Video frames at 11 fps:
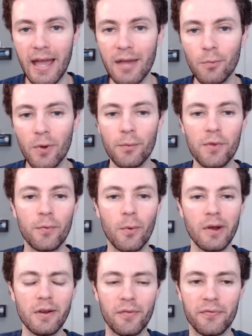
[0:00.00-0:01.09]
and one that we've
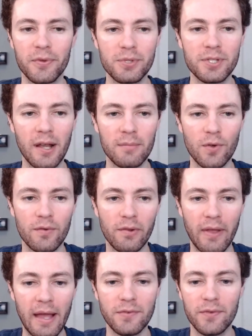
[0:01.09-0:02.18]
won a few times over the
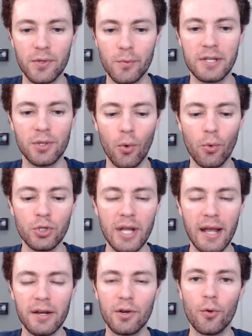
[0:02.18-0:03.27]
last few weeks, OG
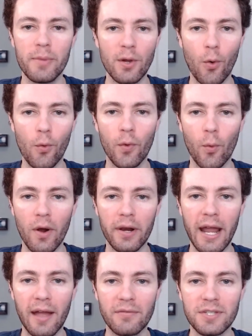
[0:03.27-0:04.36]
Anunoby over
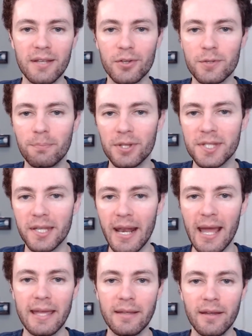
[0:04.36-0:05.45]
1.5 steals. But
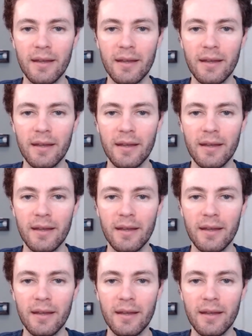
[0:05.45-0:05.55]
today,